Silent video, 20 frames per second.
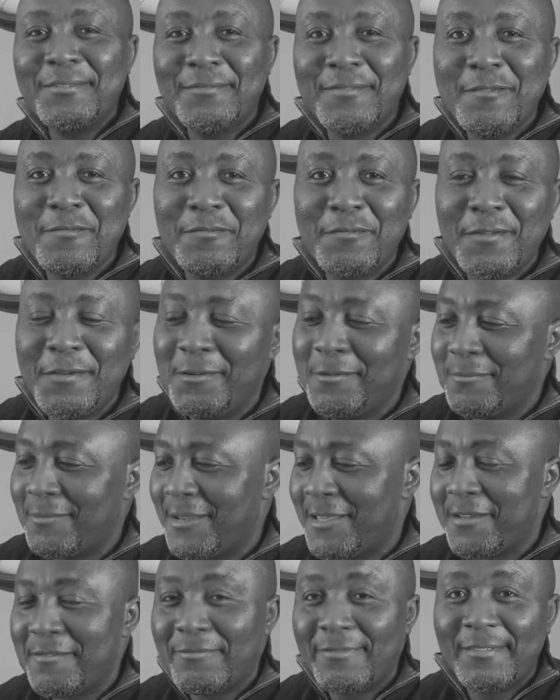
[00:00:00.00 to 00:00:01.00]
of a Film
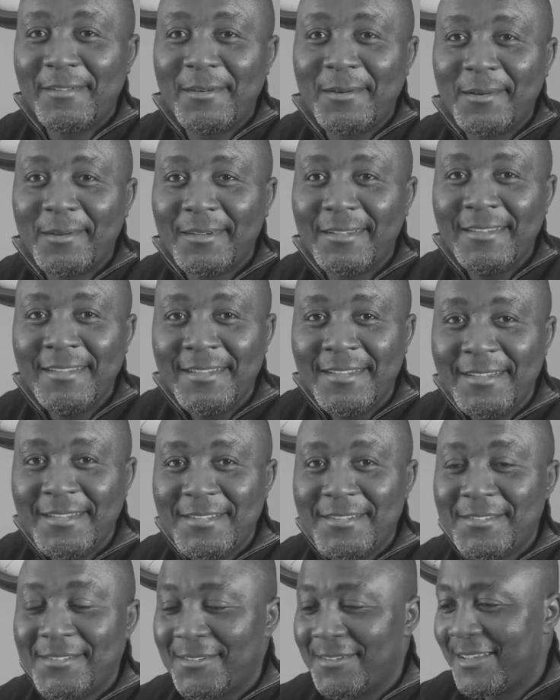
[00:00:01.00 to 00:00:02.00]
Life Vlog.
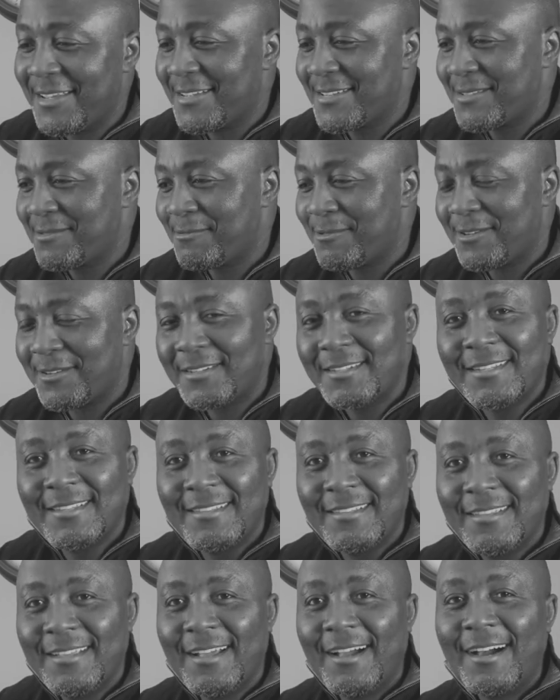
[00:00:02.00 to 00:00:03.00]
So guess what?
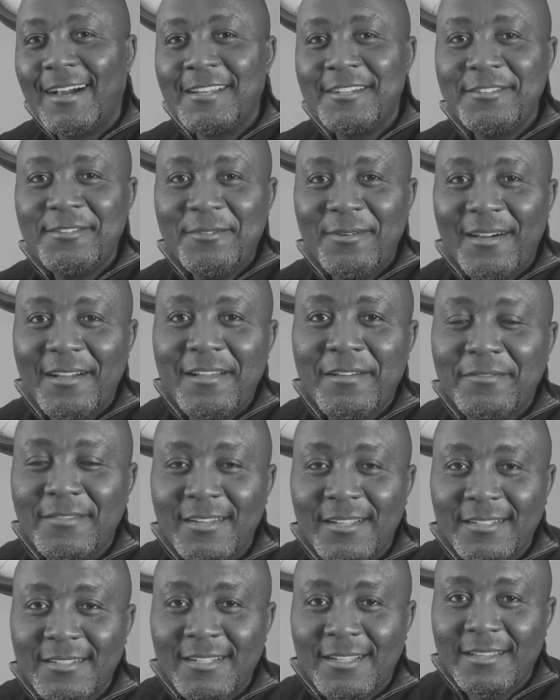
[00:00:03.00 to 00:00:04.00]
I know I have
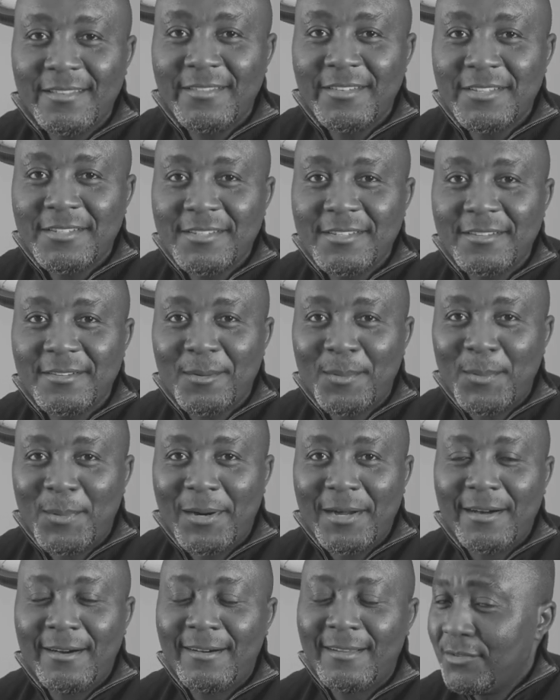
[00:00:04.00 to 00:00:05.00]
not done this in a
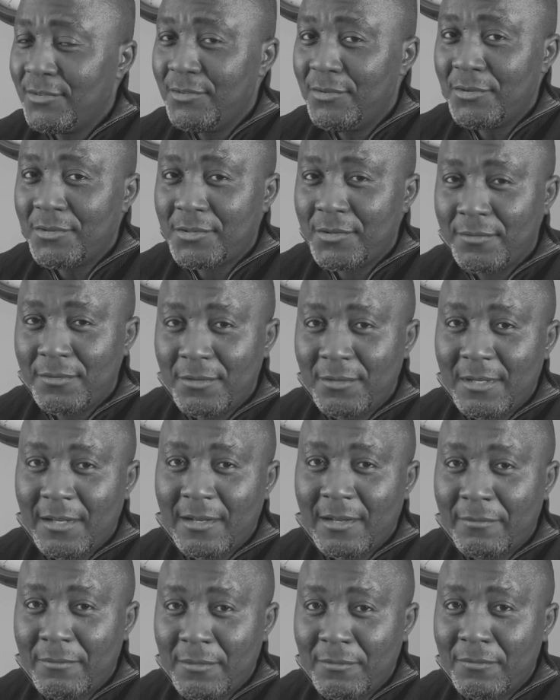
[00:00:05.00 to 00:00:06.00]
while. Those of you that
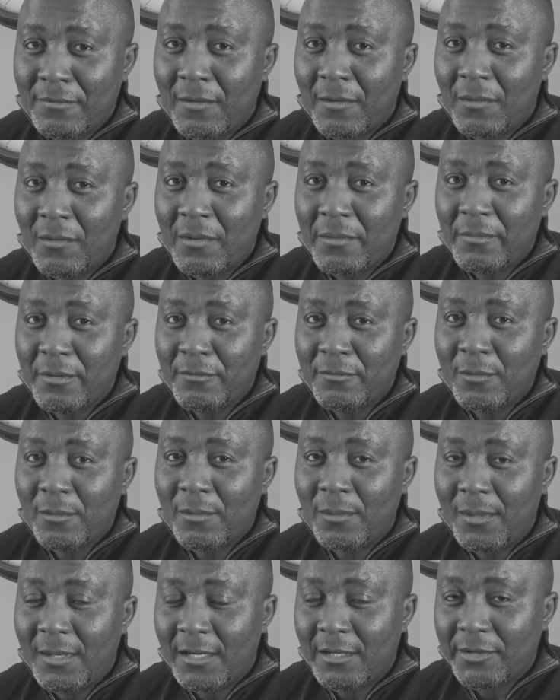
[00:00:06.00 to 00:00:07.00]
have been following me for a
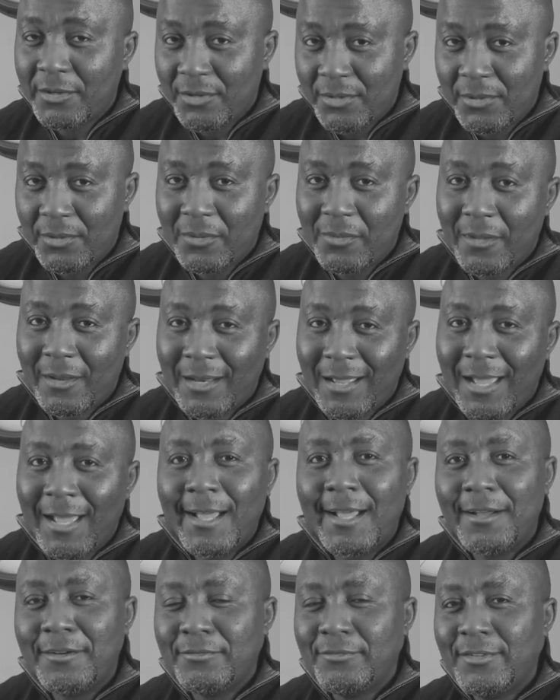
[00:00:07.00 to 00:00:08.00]
while, you know that I
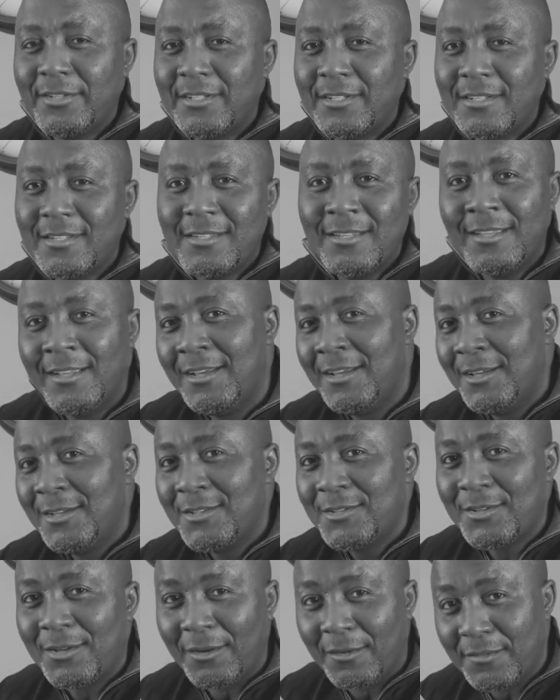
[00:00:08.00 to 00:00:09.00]
have this
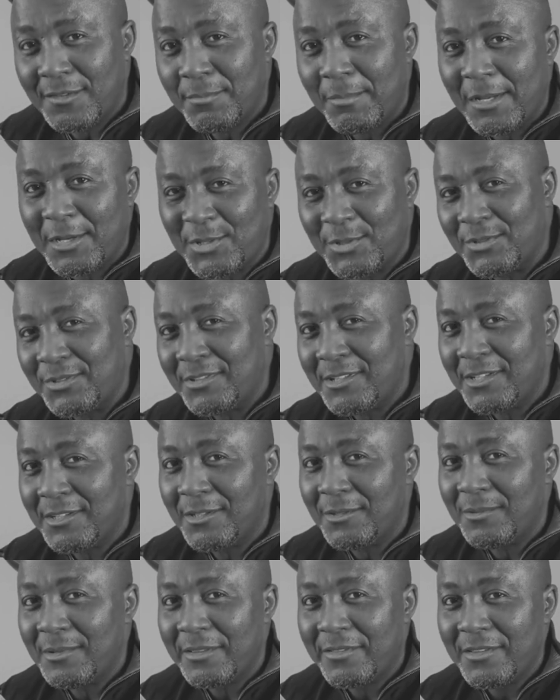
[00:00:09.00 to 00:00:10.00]
sort of special
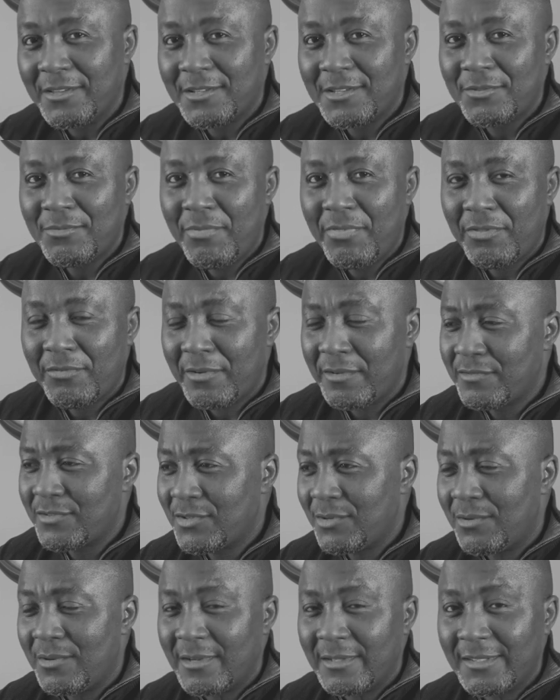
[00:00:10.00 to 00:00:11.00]
deal with this thrift
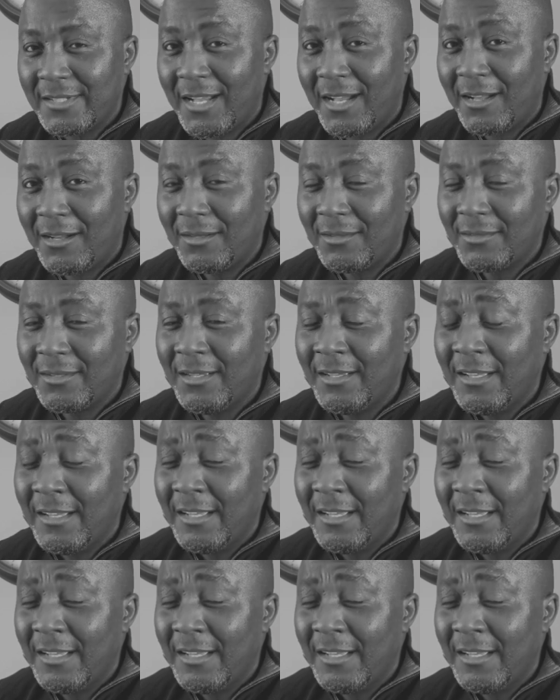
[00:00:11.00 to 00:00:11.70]
store in town.